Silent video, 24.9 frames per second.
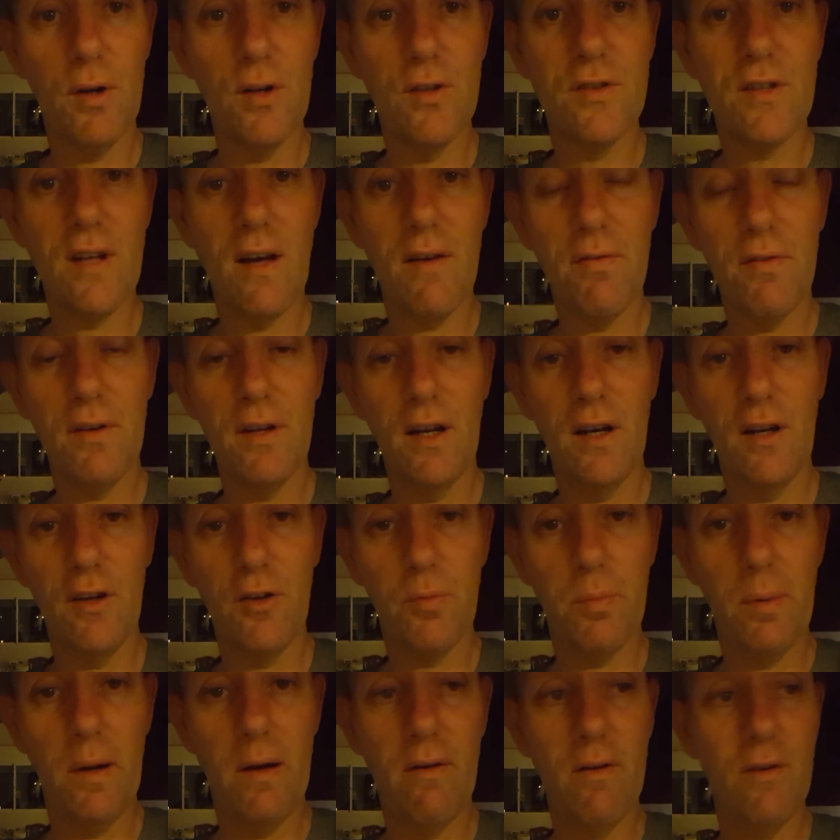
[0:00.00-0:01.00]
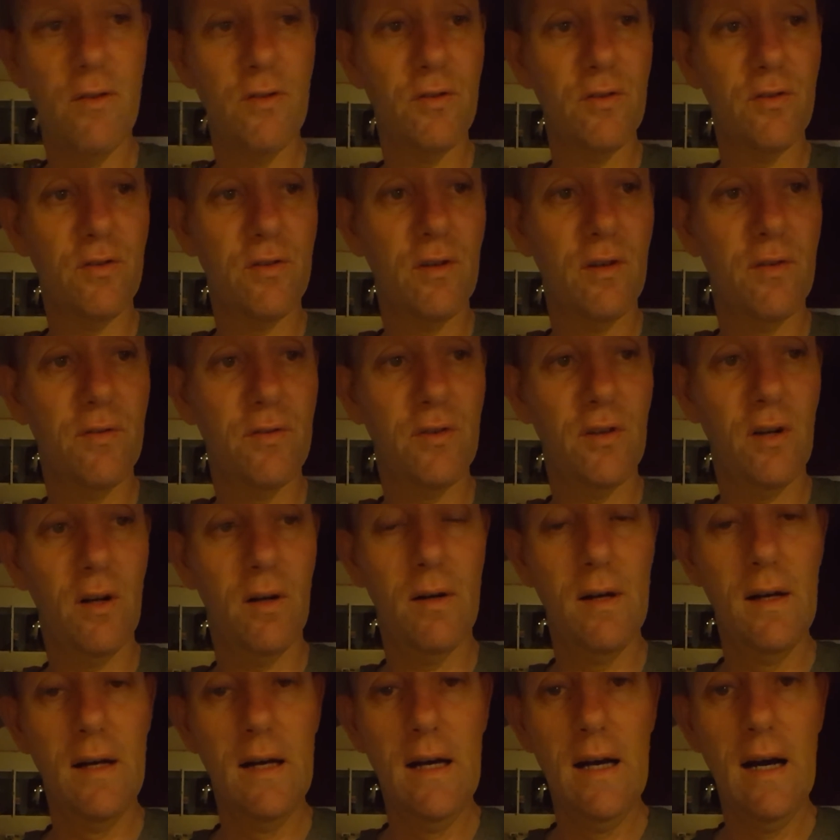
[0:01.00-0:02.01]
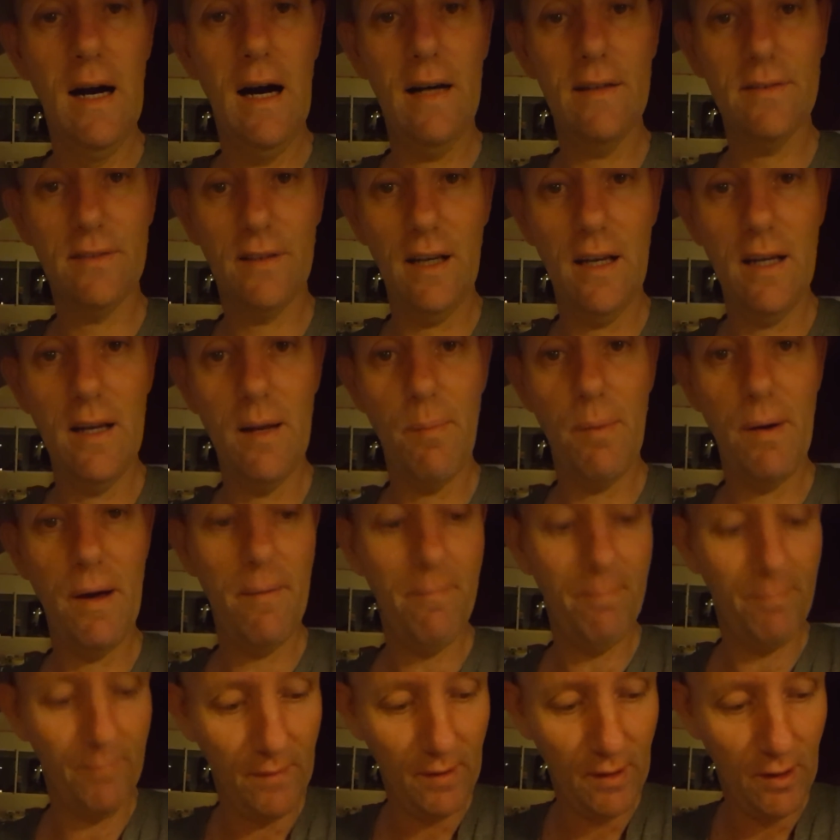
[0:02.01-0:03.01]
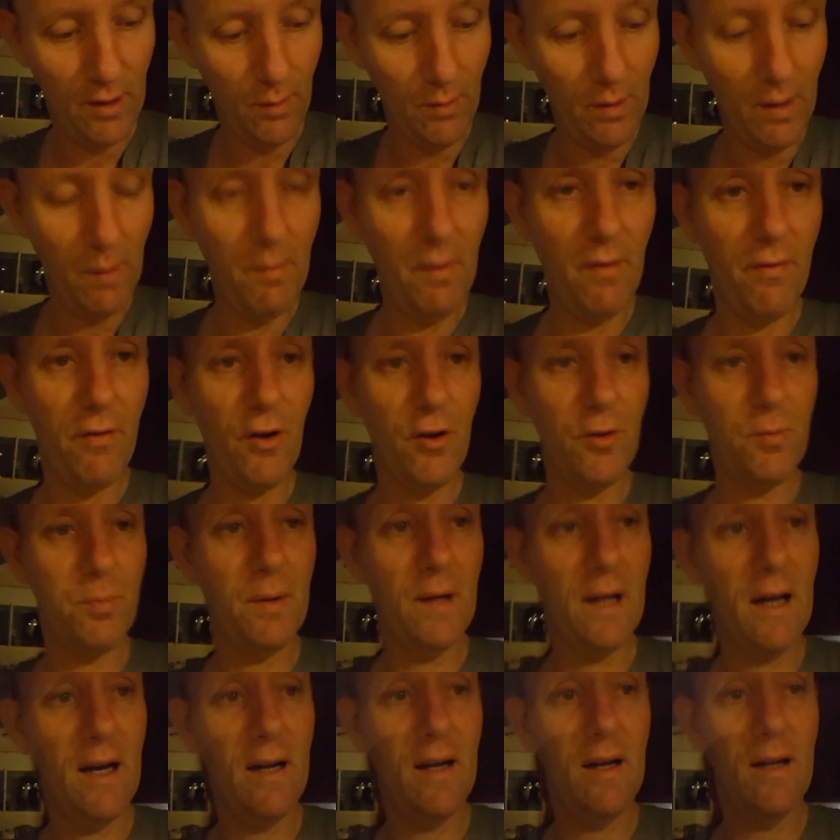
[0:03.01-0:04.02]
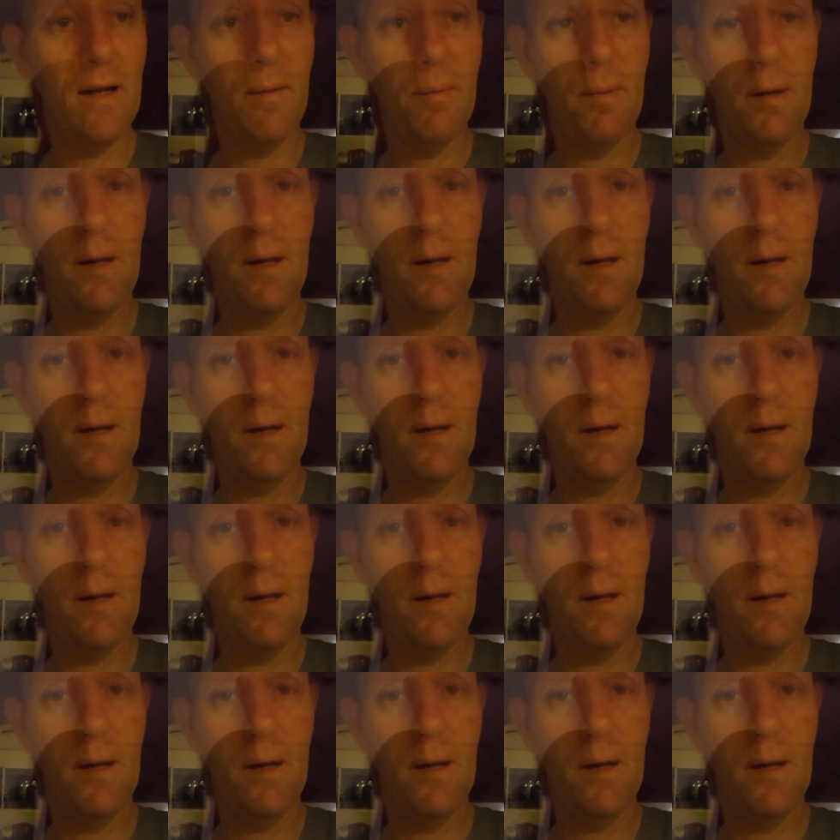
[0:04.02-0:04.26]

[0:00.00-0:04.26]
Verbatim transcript: but it's definitely an experience and stuff. So I'll see you in a bit. Gonna eat my first banana in a